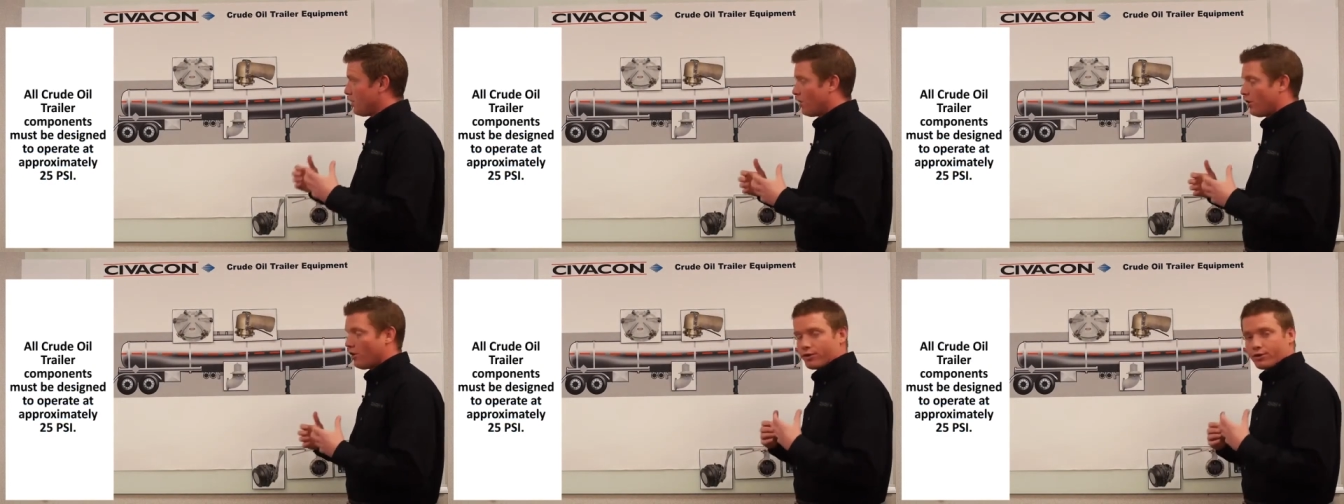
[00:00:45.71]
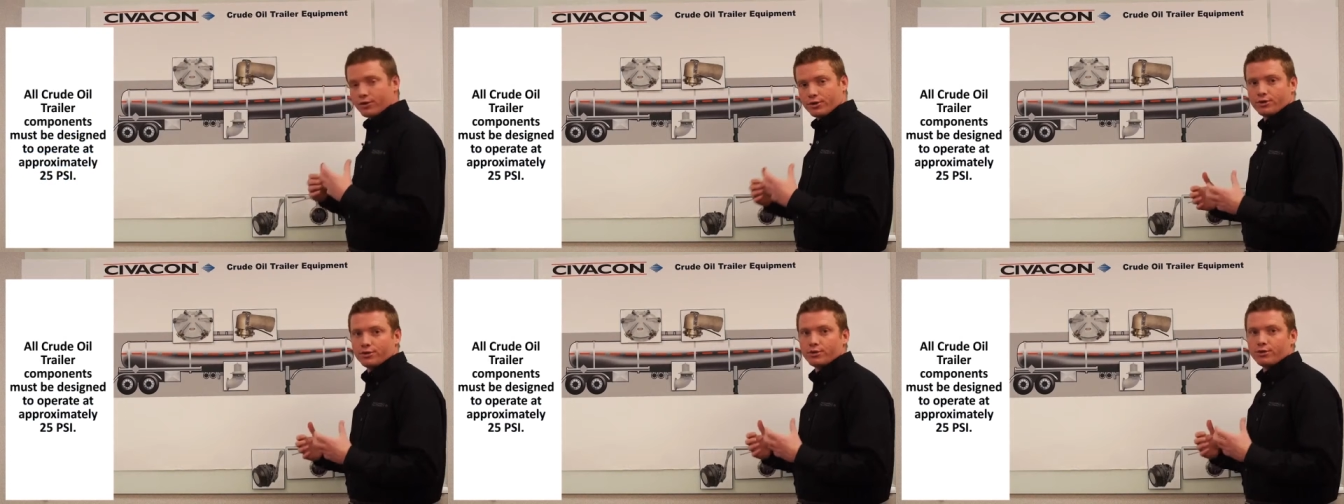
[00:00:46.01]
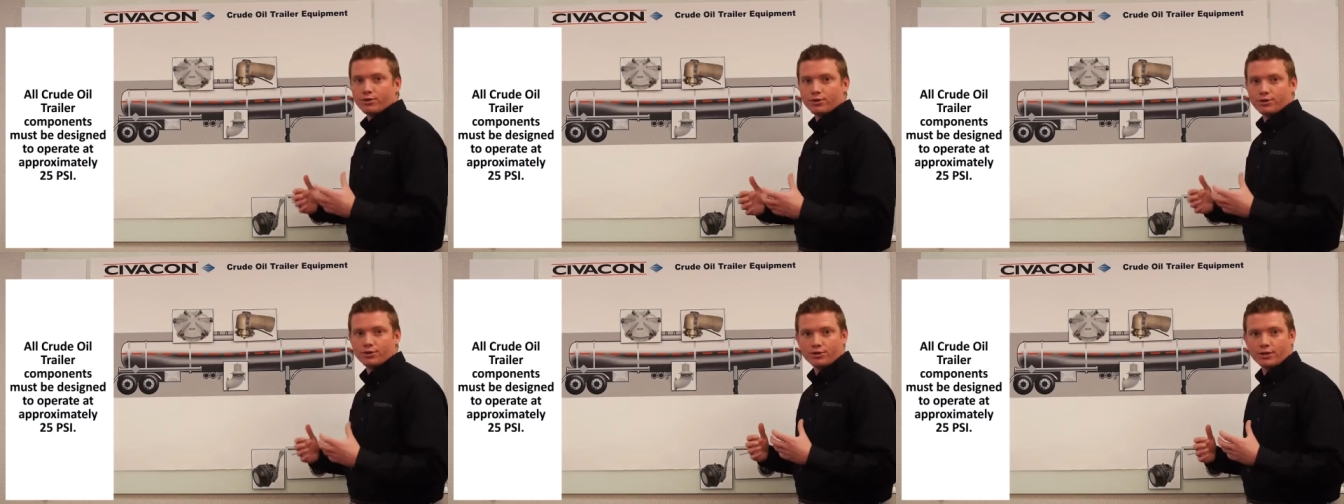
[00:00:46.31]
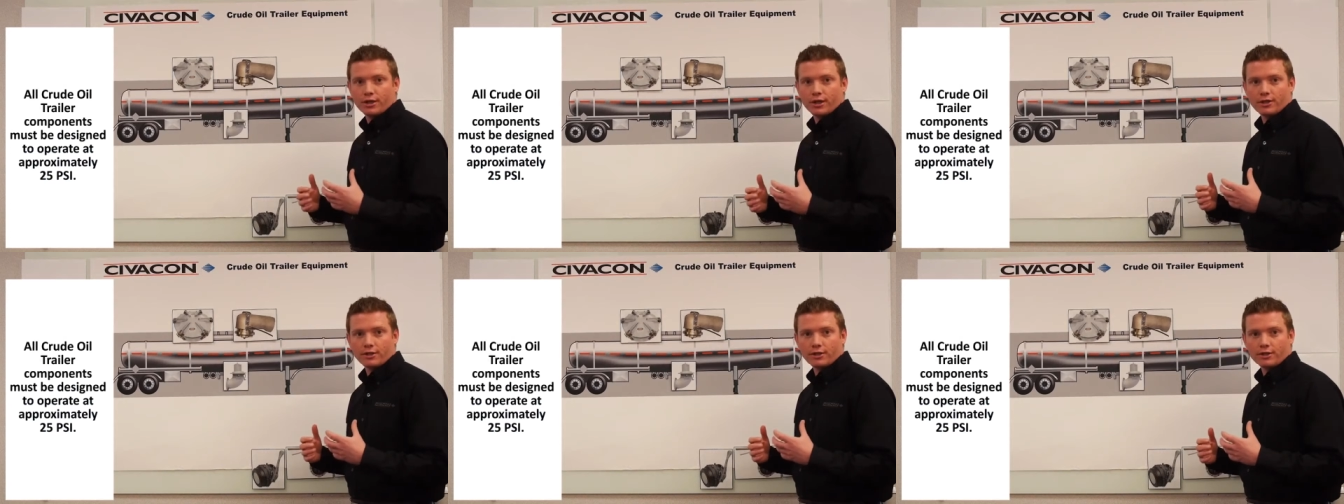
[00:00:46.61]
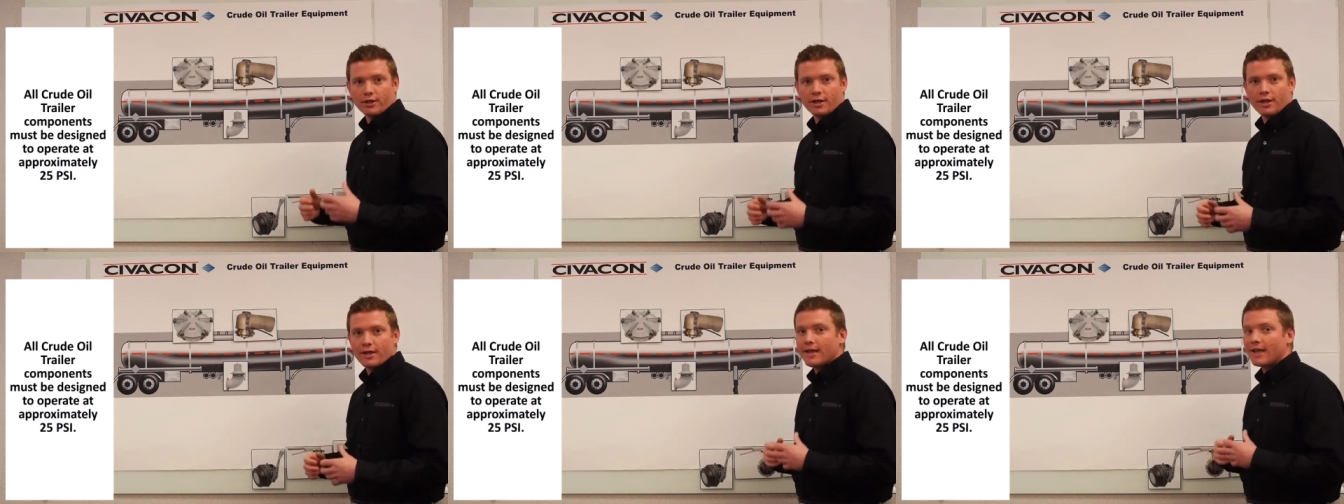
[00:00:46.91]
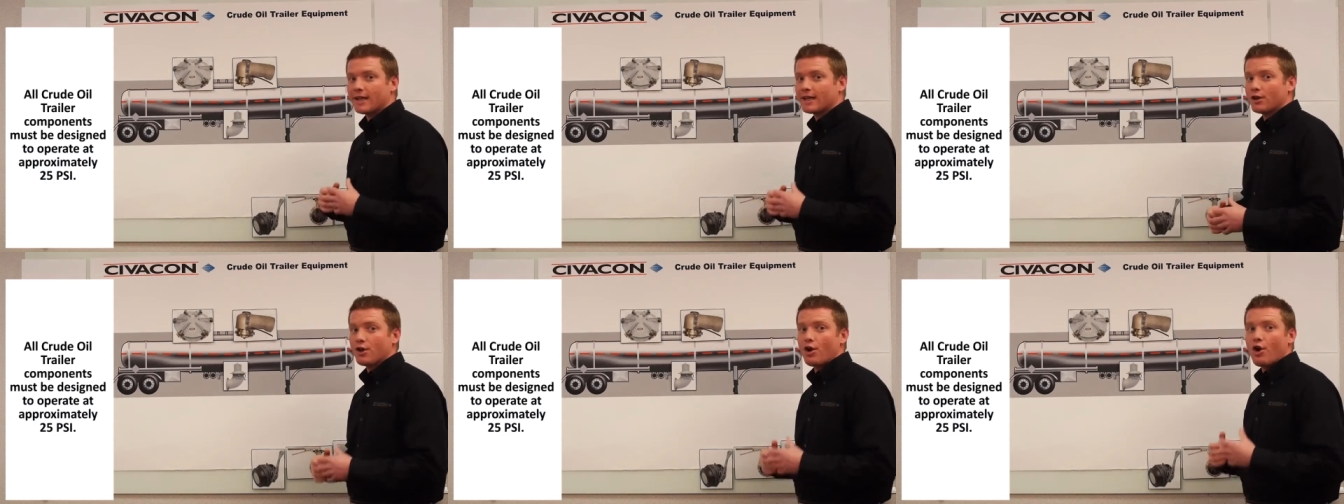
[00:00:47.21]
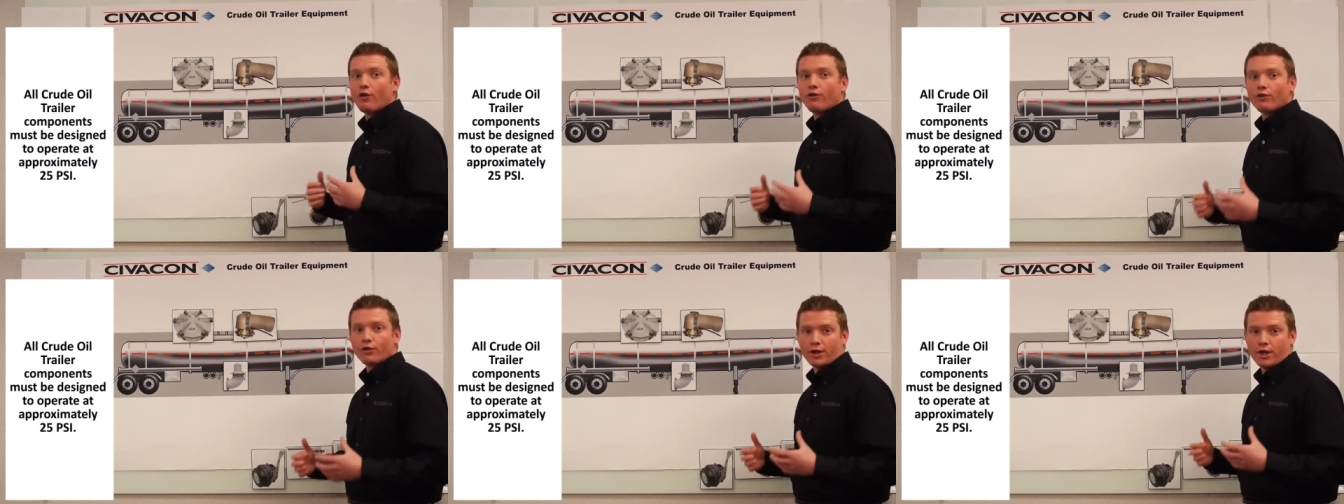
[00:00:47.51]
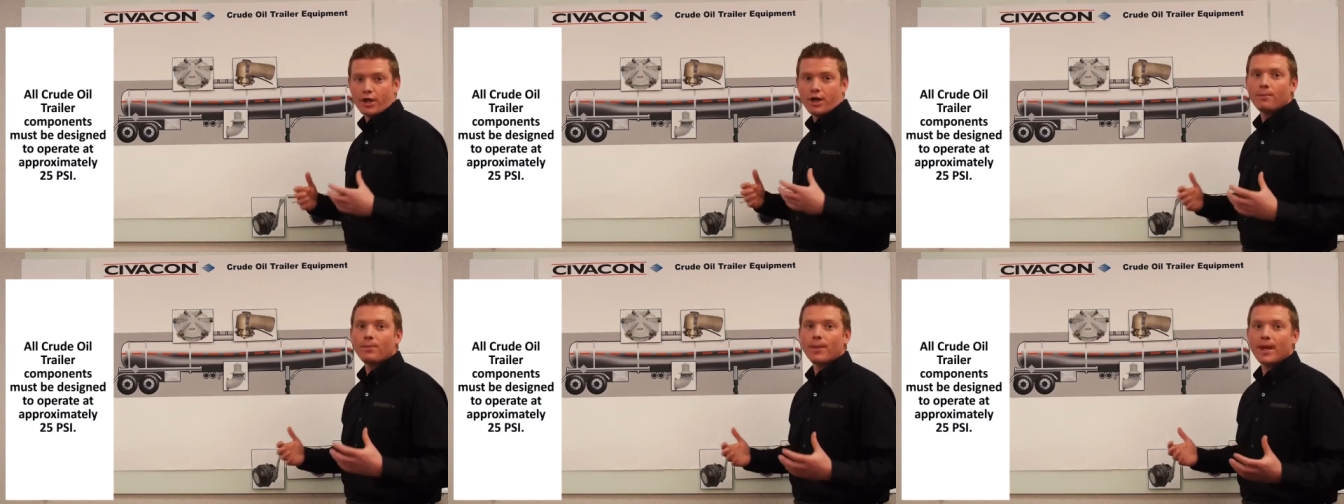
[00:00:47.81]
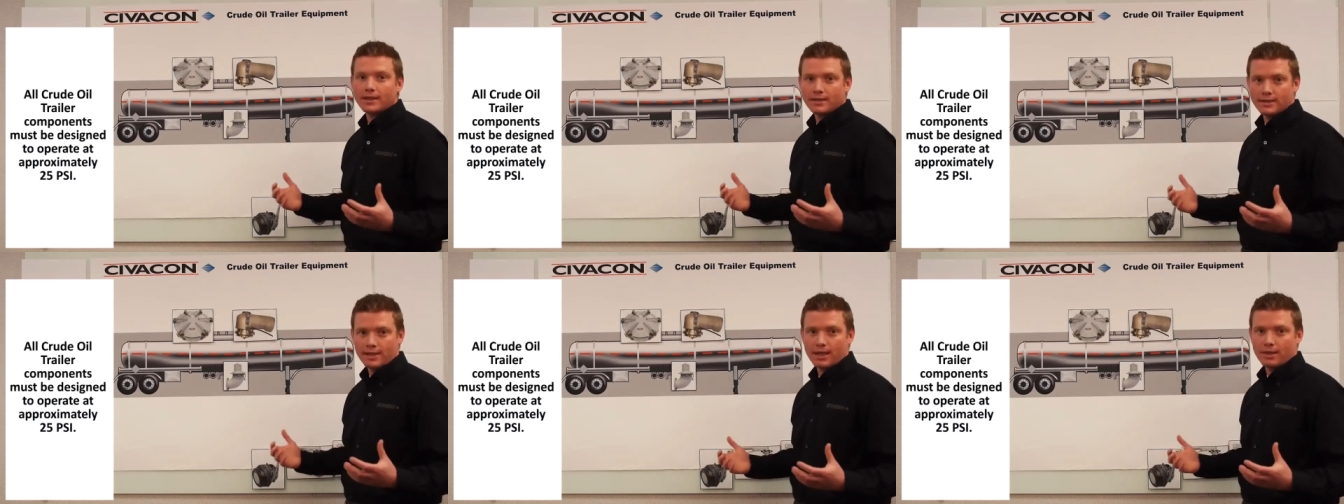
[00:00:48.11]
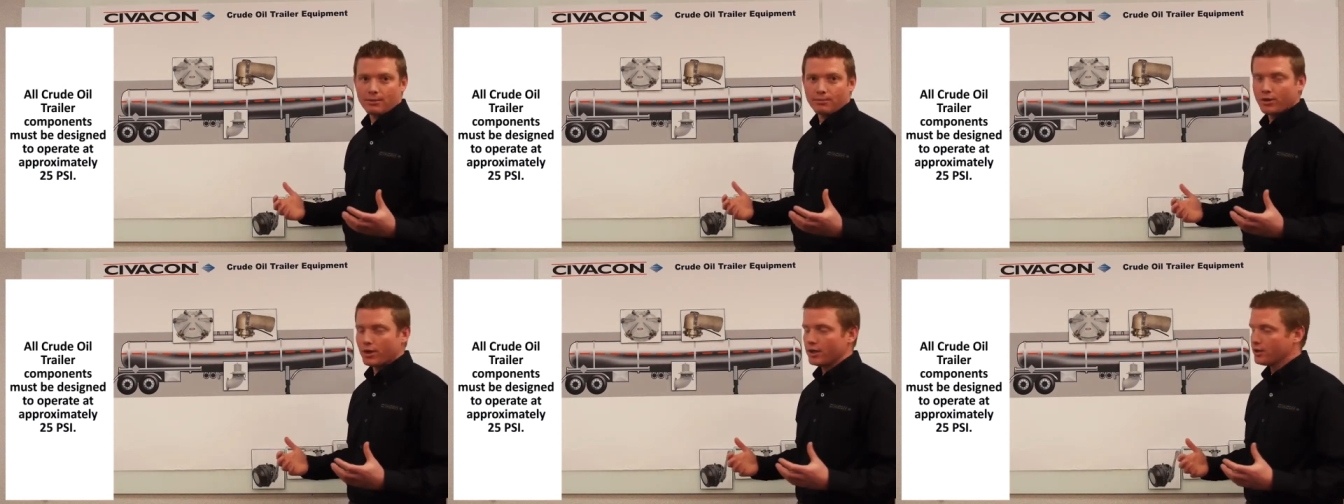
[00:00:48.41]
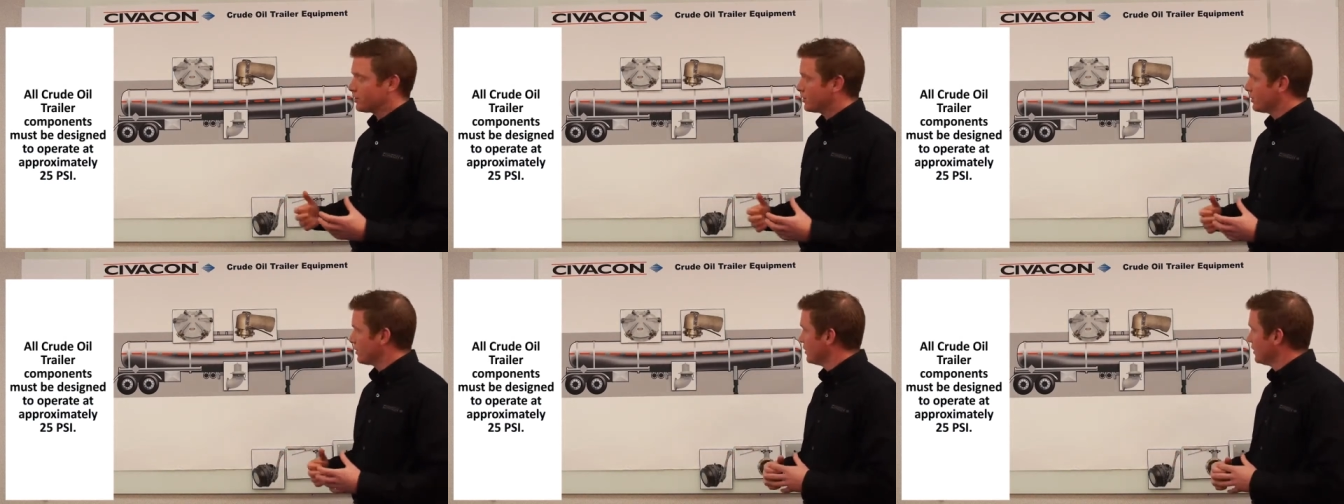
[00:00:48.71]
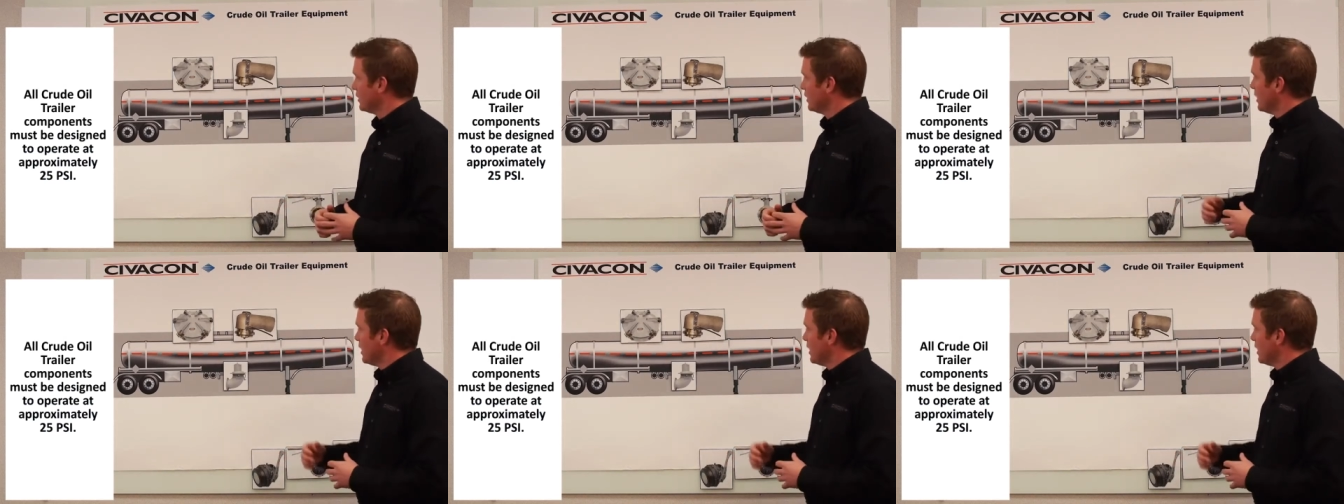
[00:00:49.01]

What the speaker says: on a crude oil trailer that can overcome that tank pressure.